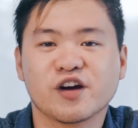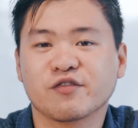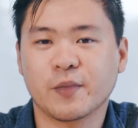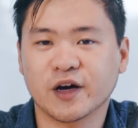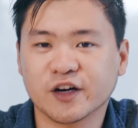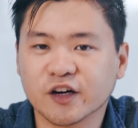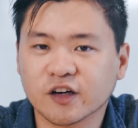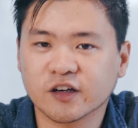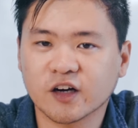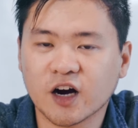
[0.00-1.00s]
you have a better
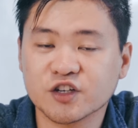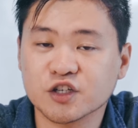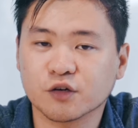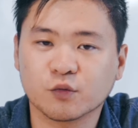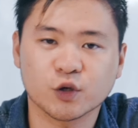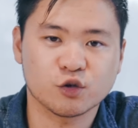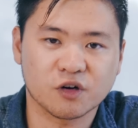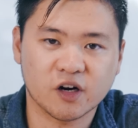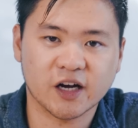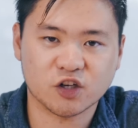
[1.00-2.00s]
idea of what you
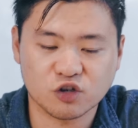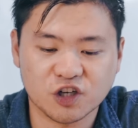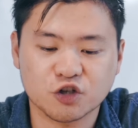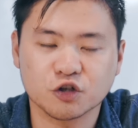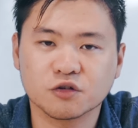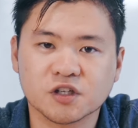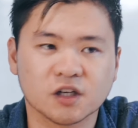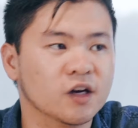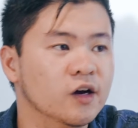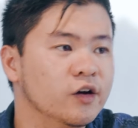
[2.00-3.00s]
are actually shooting.